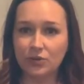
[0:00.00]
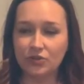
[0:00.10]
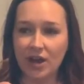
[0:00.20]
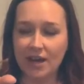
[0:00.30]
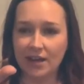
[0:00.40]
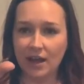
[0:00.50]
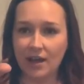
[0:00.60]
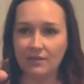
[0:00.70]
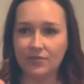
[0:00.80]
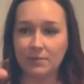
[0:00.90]
tracking
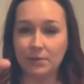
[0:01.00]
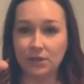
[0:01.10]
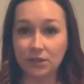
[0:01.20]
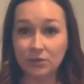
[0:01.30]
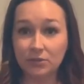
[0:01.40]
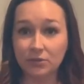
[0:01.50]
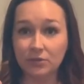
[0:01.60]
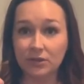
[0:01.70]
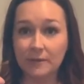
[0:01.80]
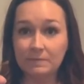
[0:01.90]
of the
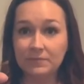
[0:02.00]
balloon,